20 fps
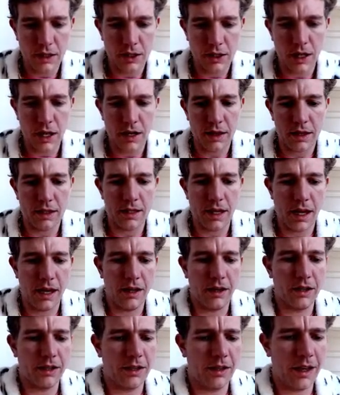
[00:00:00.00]
and Jonathan
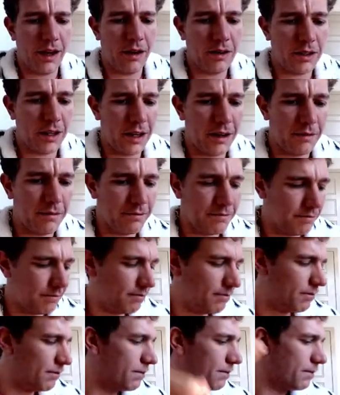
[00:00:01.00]
Taylor. So that was a,
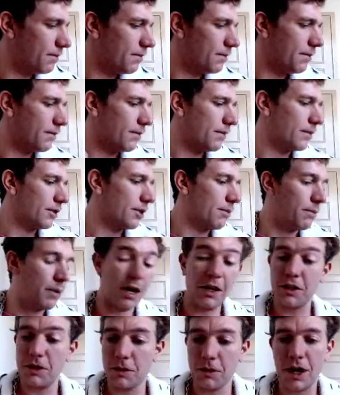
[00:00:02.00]

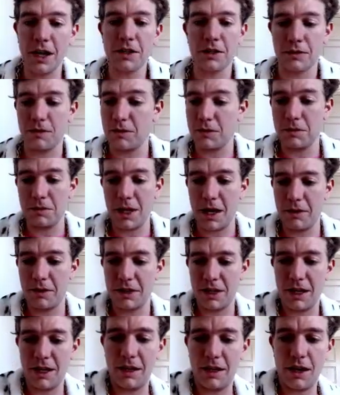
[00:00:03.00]
compared to the rest of them, that
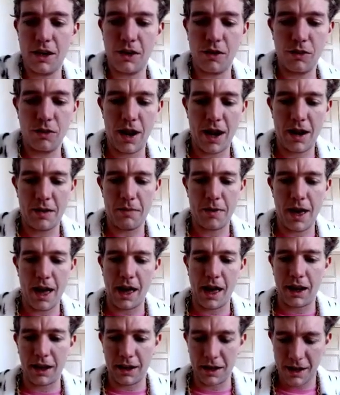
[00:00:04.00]
was a great
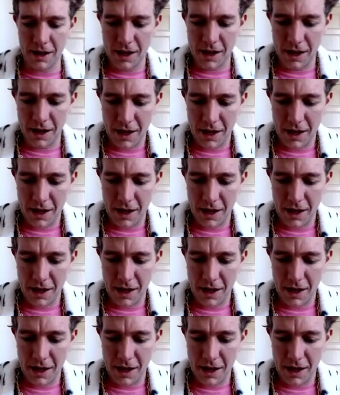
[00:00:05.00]
pack.